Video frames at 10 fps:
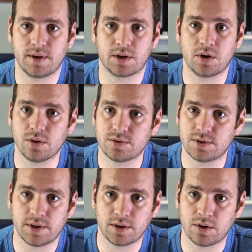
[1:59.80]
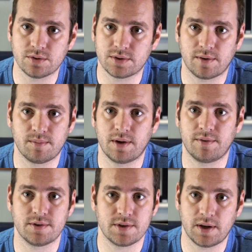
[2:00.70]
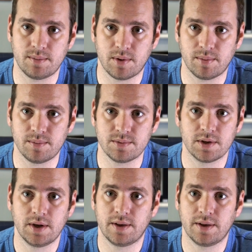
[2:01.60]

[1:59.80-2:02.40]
They're constantly in contact with me if there's any problems.